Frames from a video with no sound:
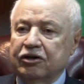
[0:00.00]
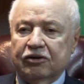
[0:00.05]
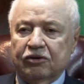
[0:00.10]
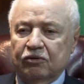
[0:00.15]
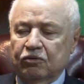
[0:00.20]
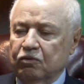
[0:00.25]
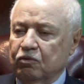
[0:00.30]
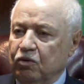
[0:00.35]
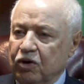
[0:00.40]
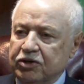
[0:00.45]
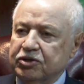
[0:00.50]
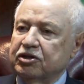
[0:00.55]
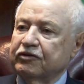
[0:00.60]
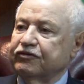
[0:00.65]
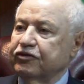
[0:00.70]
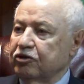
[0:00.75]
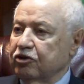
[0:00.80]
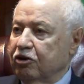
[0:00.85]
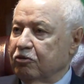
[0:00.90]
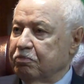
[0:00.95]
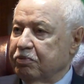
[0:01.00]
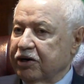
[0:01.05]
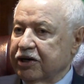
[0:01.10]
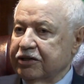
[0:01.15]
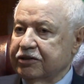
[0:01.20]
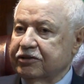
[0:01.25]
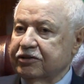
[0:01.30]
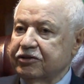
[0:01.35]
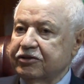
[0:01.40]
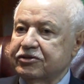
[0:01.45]
wonderful
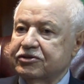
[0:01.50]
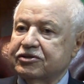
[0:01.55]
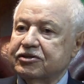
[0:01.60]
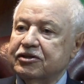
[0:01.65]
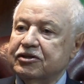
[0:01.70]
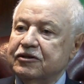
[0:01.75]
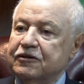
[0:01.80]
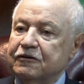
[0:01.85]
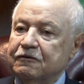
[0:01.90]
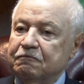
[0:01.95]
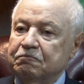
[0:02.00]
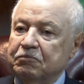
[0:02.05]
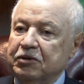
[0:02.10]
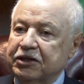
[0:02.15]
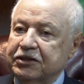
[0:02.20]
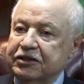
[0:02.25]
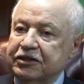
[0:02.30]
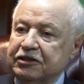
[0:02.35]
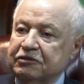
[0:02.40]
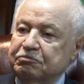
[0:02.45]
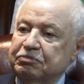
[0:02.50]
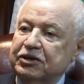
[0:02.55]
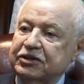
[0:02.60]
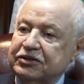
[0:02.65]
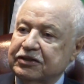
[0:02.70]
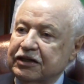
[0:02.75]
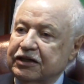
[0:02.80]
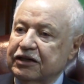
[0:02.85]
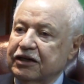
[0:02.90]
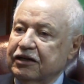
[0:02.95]
operators, but in a
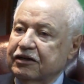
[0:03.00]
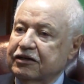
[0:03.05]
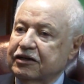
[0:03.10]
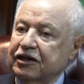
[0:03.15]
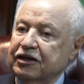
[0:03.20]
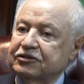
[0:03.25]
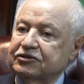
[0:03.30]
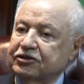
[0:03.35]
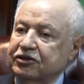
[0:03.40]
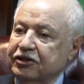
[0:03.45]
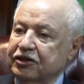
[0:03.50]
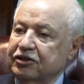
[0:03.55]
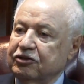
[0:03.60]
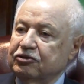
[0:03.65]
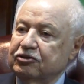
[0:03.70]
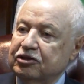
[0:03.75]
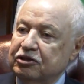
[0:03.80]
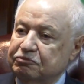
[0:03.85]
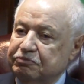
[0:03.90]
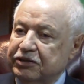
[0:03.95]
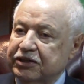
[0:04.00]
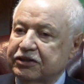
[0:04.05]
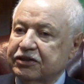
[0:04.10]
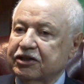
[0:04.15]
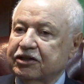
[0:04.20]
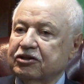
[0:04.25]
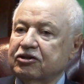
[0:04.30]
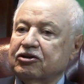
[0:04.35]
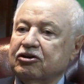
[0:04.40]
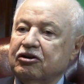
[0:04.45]
particular country or a
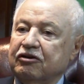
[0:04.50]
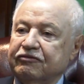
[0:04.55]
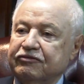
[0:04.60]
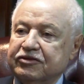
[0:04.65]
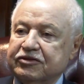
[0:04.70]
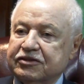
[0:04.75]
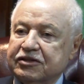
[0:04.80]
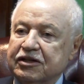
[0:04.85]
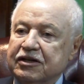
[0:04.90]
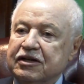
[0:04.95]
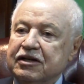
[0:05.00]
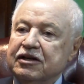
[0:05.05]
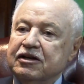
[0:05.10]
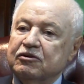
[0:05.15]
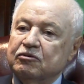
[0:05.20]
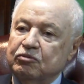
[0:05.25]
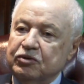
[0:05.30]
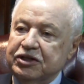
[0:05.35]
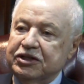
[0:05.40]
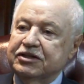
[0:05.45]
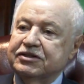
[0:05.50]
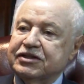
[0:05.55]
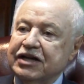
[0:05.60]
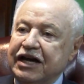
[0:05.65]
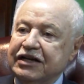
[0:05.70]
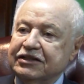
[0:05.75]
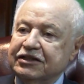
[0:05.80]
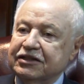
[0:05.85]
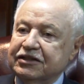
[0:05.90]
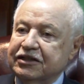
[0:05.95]
particular office. We
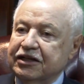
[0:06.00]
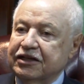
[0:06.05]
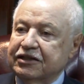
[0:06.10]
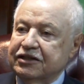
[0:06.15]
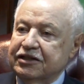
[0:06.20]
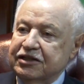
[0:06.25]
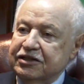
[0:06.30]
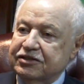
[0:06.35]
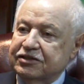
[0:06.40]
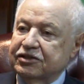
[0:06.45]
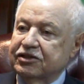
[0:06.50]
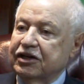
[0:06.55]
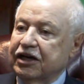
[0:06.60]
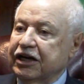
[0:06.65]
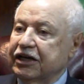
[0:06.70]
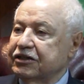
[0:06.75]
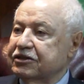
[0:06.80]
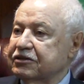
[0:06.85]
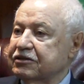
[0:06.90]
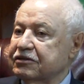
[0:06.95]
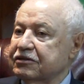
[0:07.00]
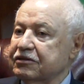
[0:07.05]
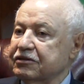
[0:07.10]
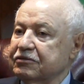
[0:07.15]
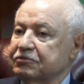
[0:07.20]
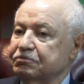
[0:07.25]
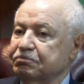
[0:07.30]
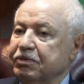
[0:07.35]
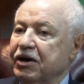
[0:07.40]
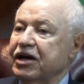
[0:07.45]
decided that these great
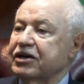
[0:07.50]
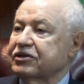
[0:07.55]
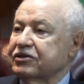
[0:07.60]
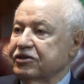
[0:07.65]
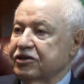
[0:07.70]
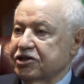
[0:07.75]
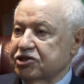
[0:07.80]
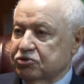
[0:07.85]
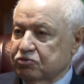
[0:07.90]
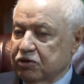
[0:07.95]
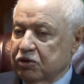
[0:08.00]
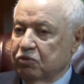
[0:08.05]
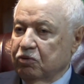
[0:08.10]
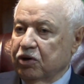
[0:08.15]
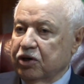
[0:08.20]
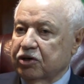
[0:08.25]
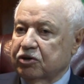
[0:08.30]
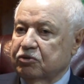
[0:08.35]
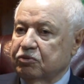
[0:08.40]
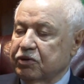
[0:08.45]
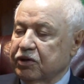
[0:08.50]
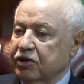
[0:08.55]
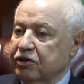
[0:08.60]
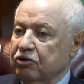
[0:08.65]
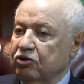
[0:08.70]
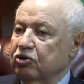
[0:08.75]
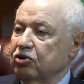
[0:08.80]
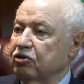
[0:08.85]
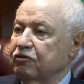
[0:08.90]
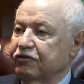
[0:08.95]
partners we work with
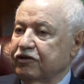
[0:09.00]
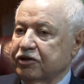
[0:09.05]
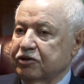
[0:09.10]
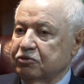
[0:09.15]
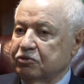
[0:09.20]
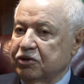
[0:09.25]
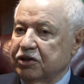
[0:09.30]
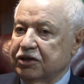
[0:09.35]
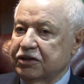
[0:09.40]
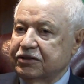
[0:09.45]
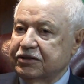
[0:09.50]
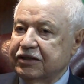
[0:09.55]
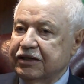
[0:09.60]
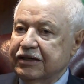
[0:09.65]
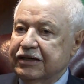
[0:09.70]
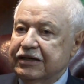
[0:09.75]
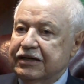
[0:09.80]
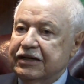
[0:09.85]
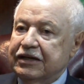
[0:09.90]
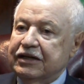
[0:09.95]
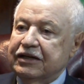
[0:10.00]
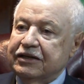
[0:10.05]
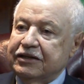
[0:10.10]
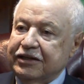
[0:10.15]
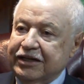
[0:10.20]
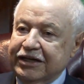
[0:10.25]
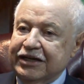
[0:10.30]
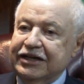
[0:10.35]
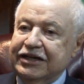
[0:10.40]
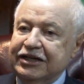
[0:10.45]
all over the world,
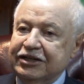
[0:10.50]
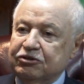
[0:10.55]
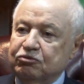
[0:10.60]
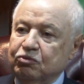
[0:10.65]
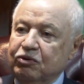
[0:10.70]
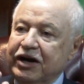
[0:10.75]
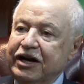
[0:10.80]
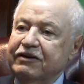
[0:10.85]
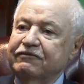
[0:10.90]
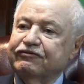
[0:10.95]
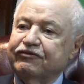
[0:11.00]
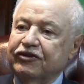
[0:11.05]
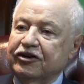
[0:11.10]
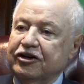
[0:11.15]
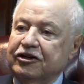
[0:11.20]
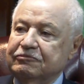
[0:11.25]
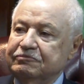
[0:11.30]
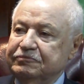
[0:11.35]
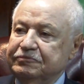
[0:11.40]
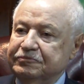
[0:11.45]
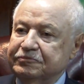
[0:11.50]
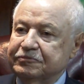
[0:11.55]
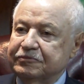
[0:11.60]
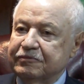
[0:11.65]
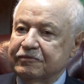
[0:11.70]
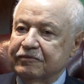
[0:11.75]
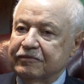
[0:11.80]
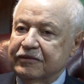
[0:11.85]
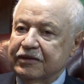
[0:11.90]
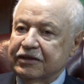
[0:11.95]
they need one firm
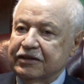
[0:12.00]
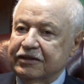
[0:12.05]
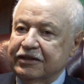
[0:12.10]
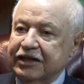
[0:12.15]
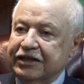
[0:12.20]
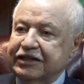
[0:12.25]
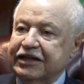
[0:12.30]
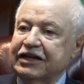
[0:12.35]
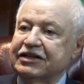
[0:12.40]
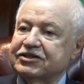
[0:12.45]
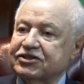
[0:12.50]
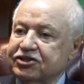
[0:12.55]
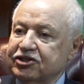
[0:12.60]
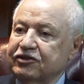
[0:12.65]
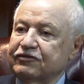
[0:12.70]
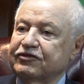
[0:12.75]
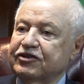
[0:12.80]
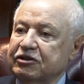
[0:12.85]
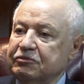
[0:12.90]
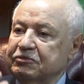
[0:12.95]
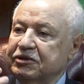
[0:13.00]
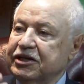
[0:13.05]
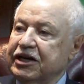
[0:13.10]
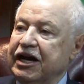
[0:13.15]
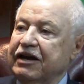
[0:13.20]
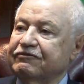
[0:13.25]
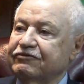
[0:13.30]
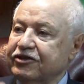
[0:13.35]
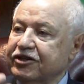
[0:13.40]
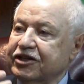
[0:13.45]
that can serve them in
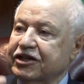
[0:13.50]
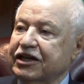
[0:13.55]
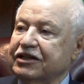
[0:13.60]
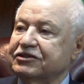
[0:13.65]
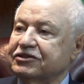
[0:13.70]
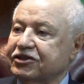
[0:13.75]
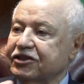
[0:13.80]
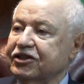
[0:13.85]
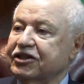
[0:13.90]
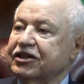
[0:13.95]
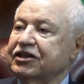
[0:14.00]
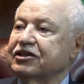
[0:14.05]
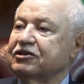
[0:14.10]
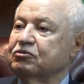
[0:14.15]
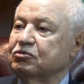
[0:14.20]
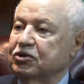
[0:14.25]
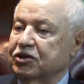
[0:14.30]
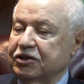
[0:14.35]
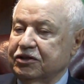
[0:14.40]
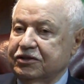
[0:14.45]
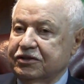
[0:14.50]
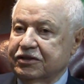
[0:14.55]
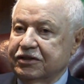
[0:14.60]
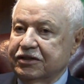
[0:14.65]
every country in the world.